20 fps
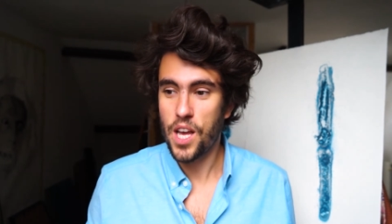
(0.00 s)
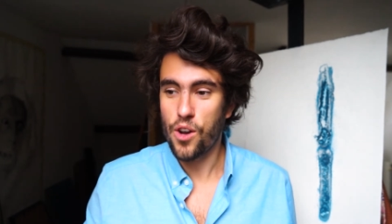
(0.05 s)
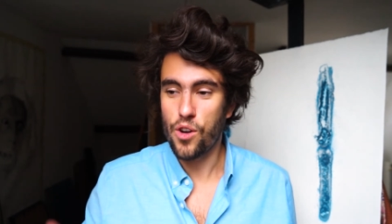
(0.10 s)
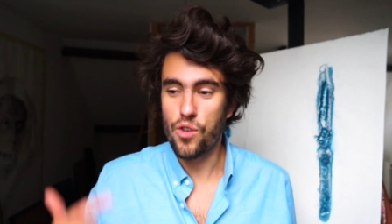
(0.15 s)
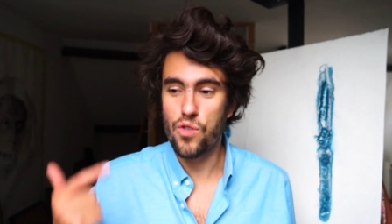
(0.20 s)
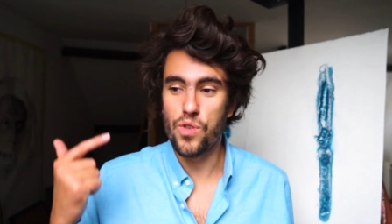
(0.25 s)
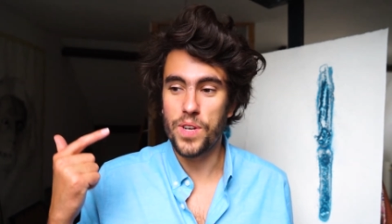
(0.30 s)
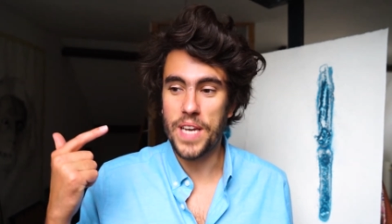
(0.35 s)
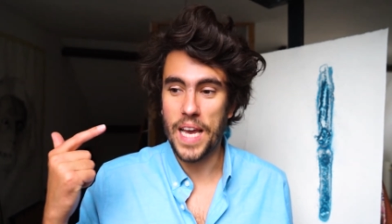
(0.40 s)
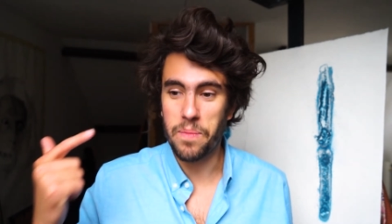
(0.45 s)

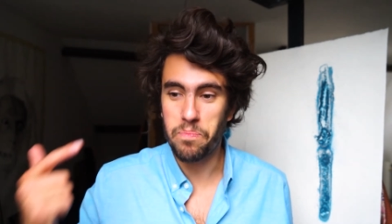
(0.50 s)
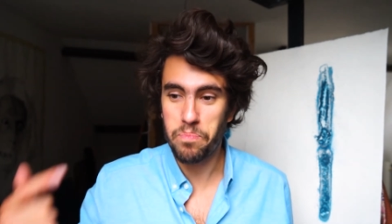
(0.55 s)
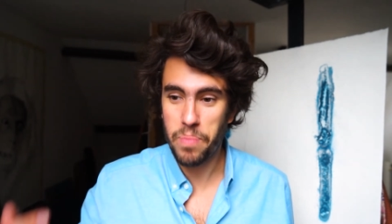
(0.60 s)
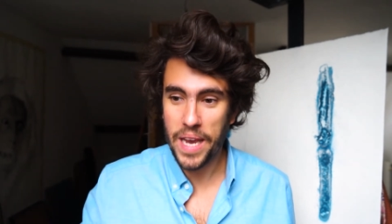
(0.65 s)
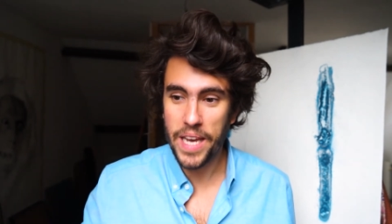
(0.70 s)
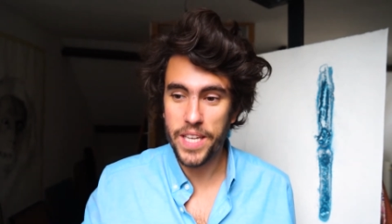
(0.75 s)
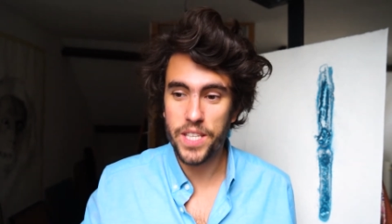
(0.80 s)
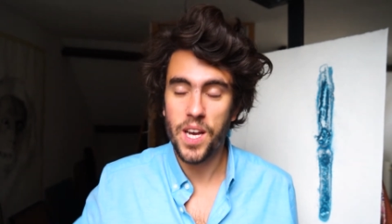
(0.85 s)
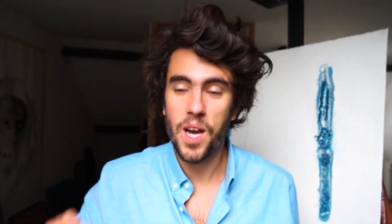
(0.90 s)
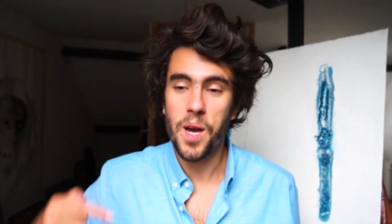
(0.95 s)
who get
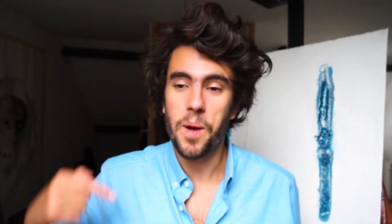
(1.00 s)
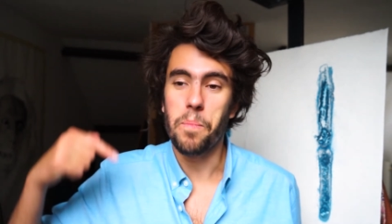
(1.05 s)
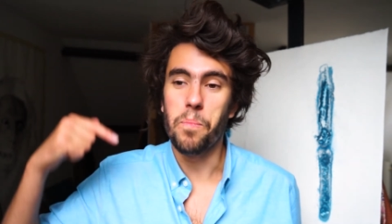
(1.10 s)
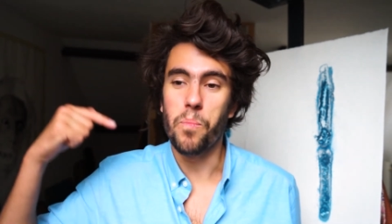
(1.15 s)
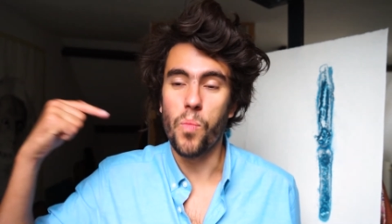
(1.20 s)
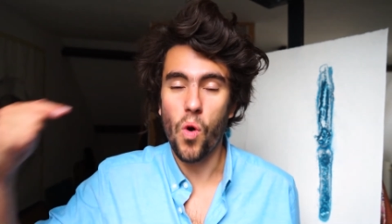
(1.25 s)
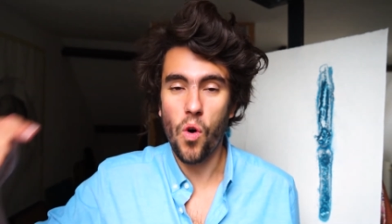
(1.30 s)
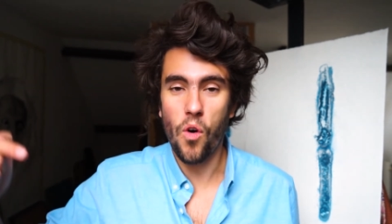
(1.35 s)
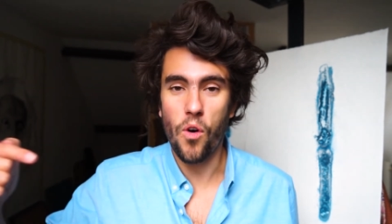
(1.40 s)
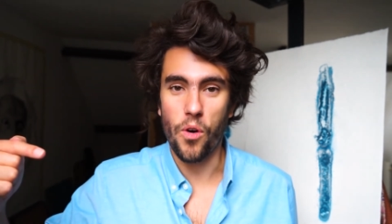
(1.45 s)
paid
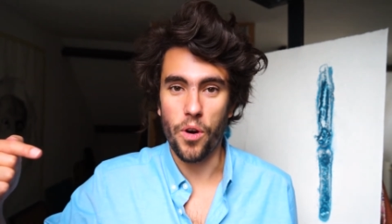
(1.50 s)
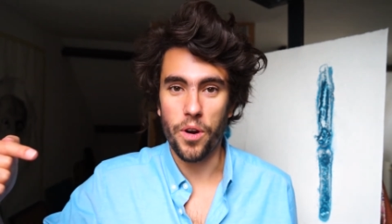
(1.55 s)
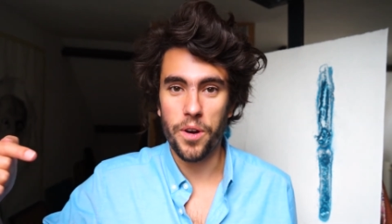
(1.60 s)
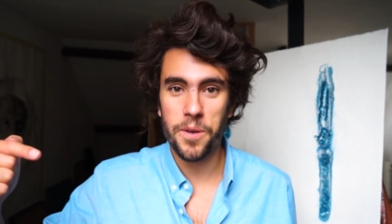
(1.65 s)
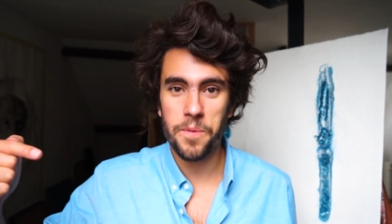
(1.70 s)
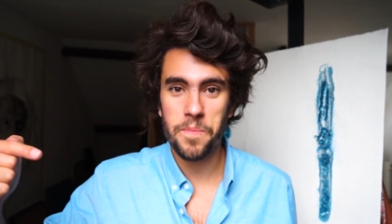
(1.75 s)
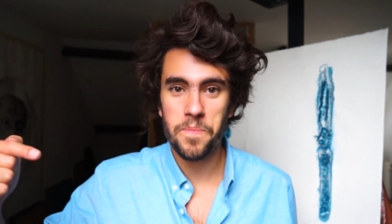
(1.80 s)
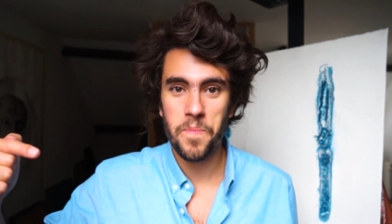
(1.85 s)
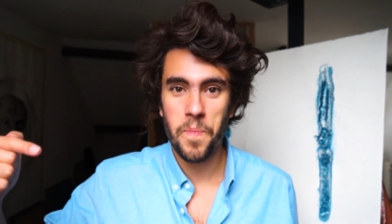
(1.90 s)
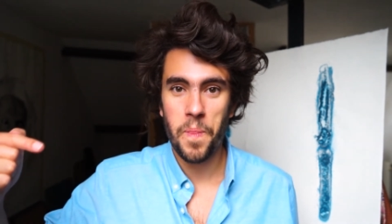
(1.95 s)

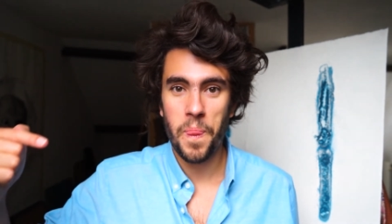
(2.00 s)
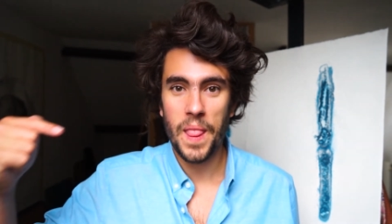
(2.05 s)
more